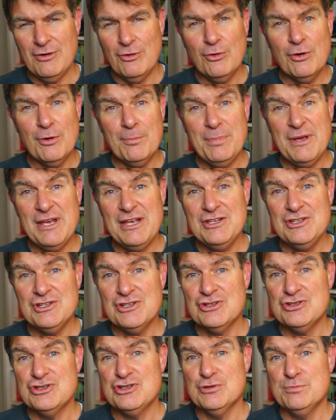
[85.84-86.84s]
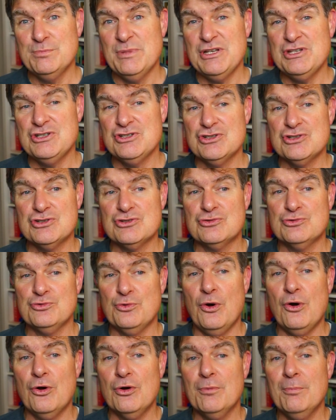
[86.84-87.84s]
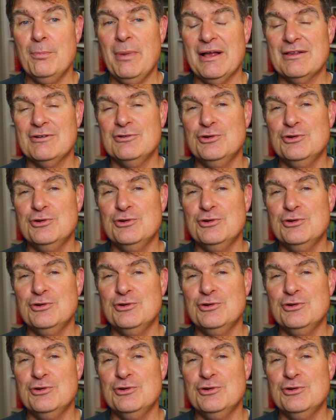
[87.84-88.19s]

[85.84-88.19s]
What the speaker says: opinions should be strong but